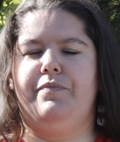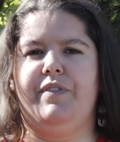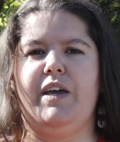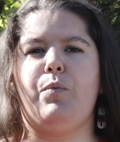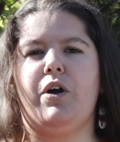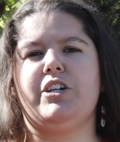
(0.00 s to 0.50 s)

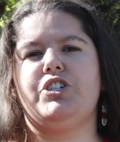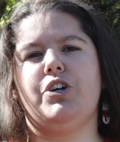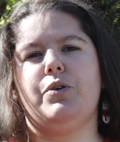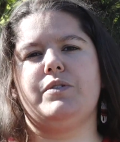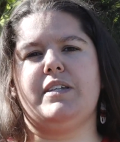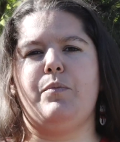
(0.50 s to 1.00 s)
they want to
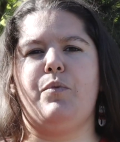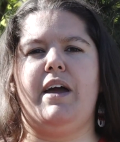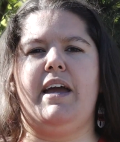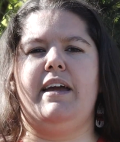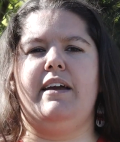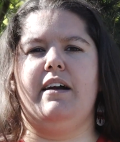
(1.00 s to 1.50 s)
show some
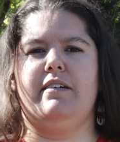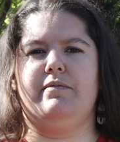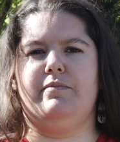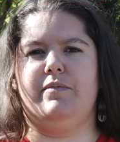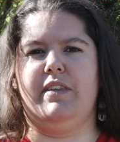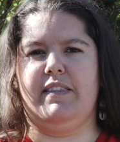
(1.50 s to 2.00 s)
way
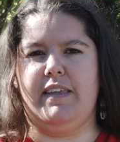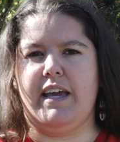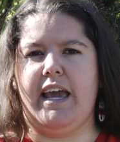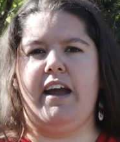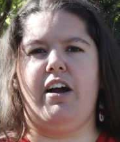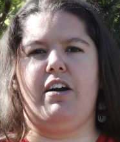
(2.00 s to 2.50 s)
that they
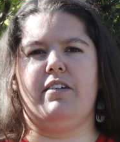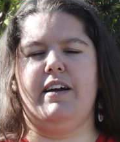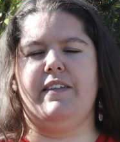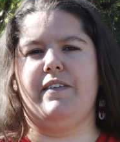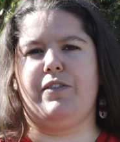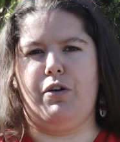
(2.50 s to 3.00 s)
care
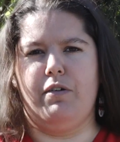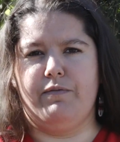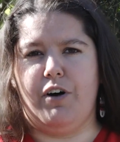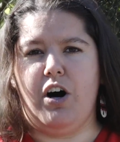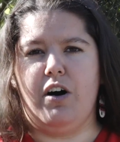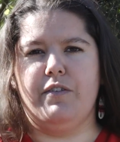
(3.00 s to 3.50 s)
and that they're
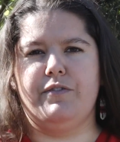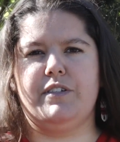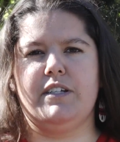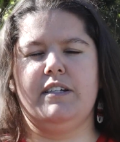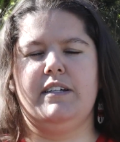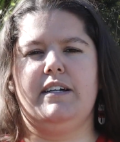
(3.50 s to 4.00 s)

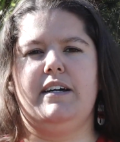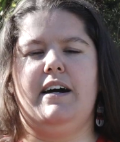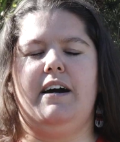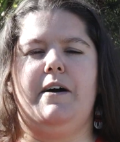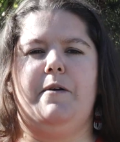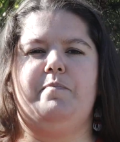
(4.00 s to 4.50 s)
involved.
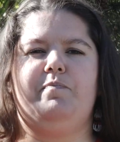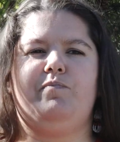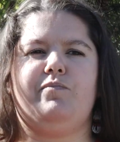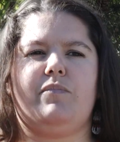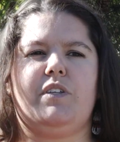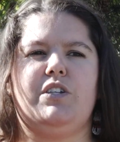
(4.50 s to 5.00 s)

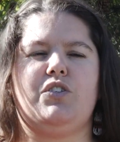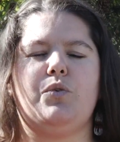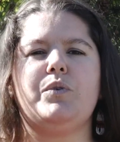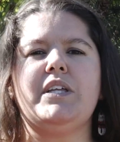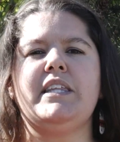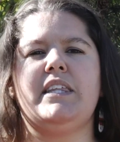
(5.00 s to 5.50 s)
So
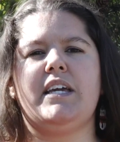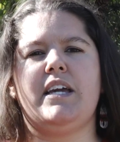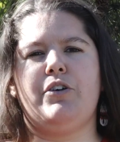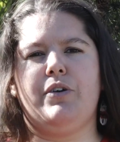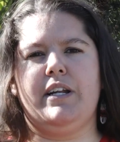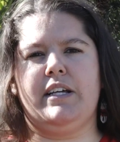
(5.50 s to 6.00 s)
really
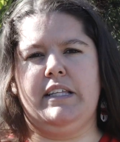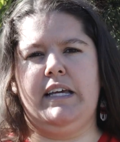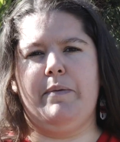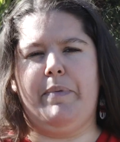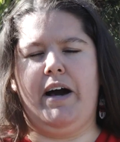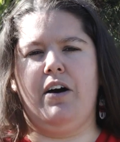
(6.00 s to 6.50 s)
thinking
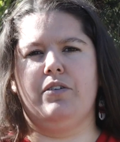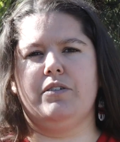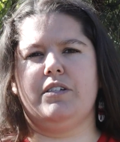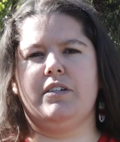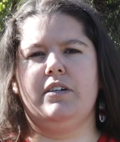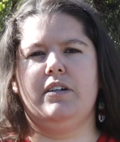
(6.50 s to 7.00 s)
critically
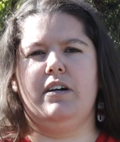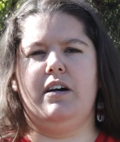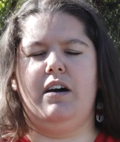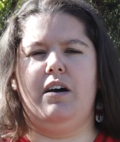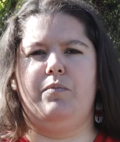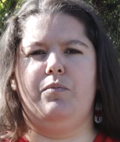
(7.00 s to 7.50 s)
about
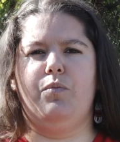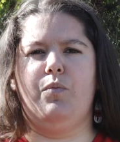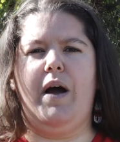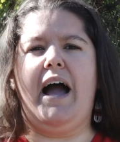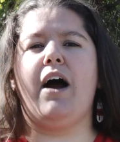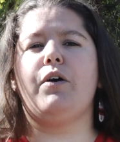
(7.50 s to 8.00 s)

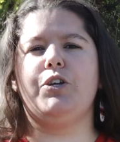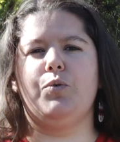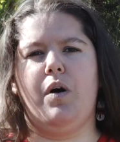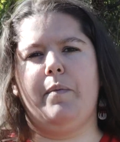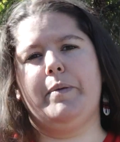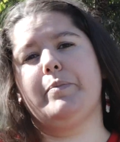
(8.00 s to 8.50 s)
how you
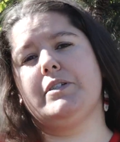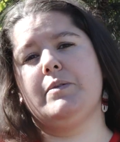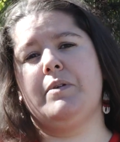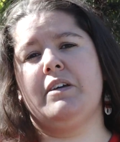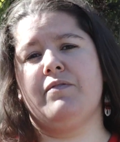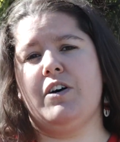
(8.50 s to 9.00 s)
want people to
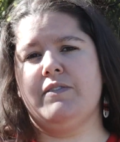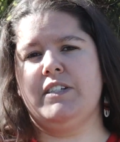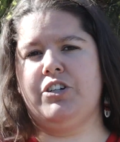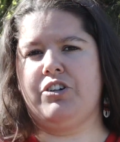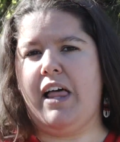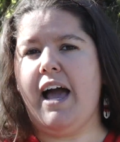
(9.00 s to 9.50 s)
be involved
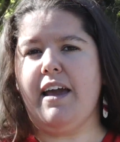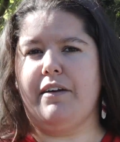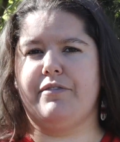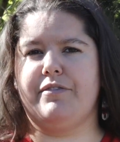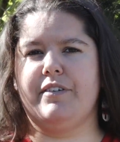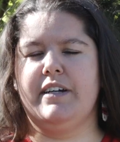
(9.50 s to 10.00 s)
in your
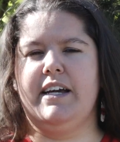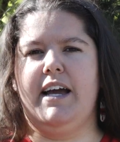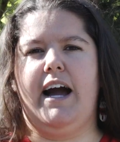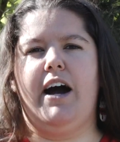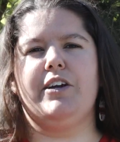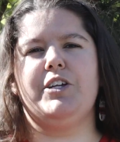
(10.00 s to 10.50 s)
life.
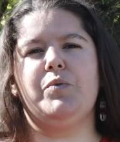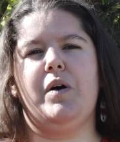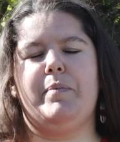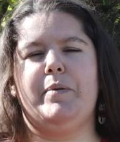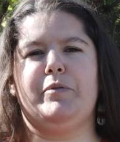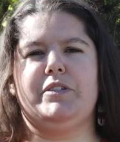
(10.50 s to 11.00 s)
How do you
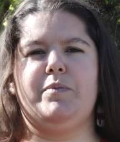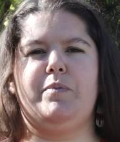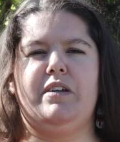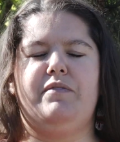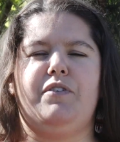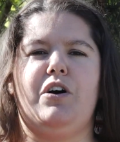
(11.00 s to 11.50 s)
want people to
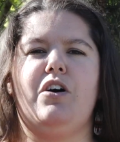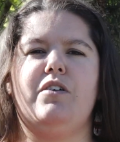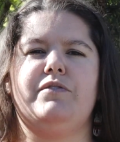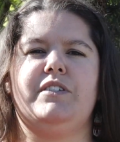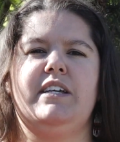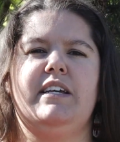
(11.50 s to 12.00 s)
be
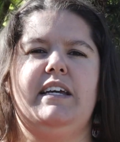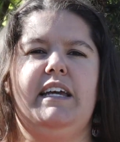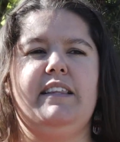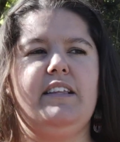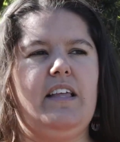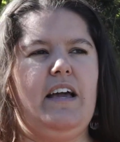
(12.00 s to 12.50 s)
involved
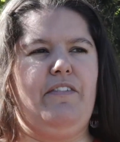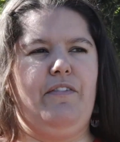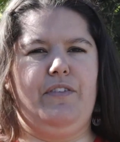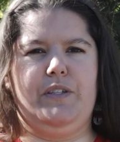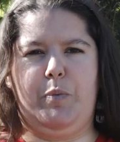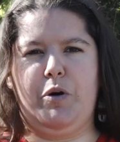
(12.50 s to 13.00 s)
in the life
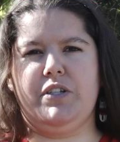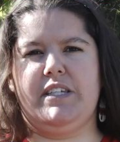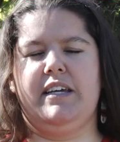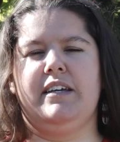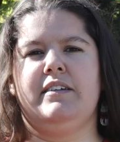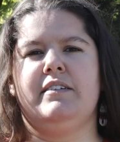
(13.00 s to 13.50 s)
of this
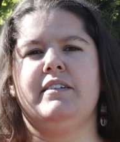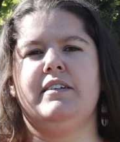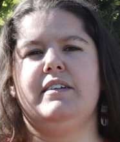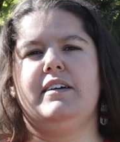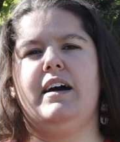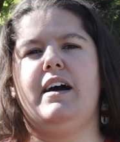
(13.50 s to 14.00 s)
person
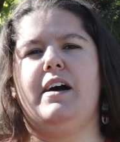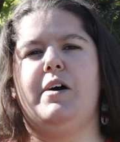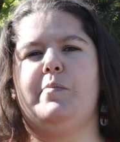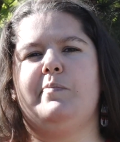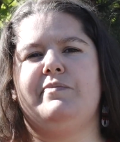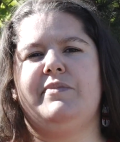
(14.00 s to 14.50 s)

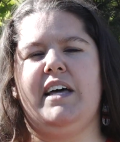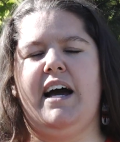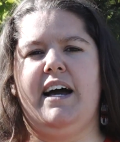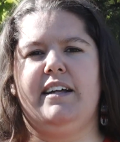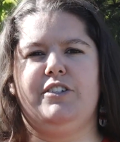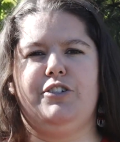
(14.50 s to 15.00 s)

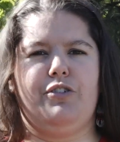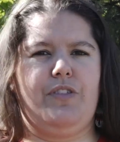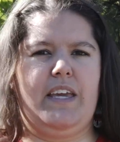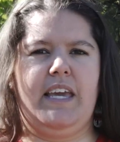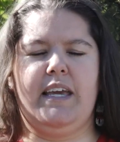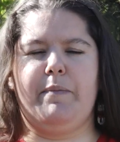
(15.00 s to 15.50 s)
that you're thinking